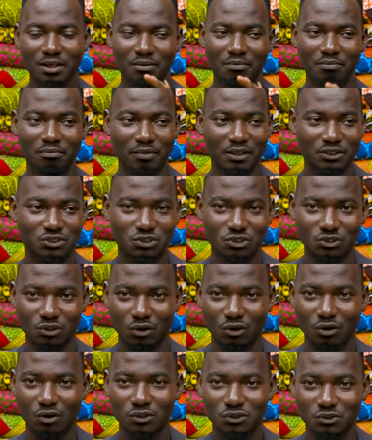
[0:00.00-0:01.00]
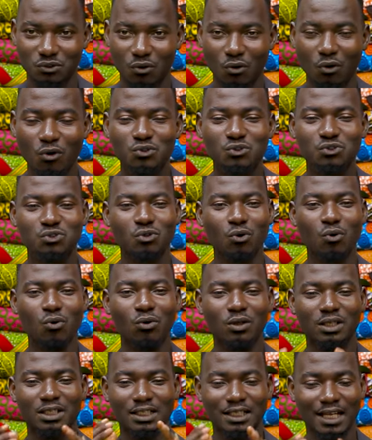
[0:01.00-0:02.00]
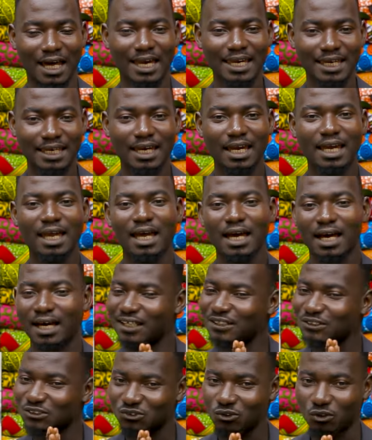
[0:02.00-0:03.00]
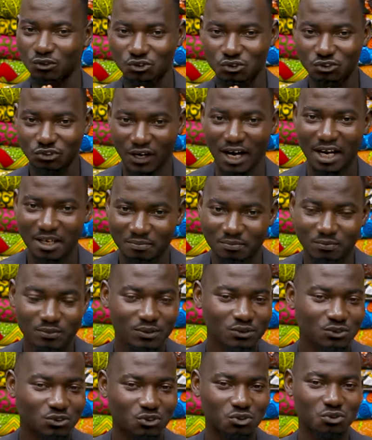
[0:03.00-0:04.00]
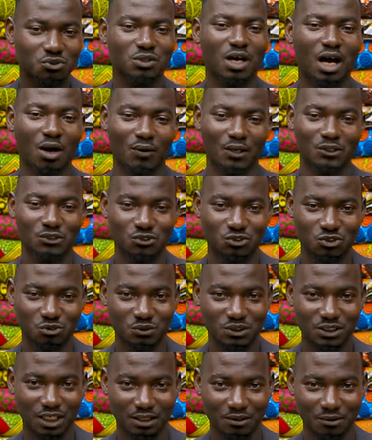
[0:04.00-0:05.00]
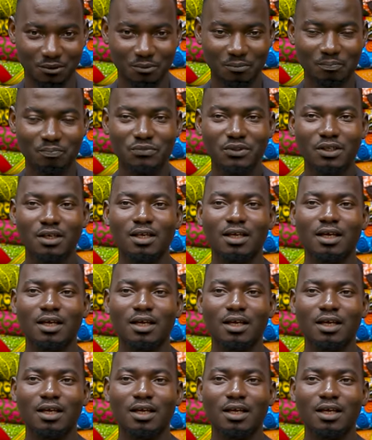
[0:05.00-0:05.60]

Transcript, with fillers: make sure you also like and subscribe to our YouTube channel. Yeah.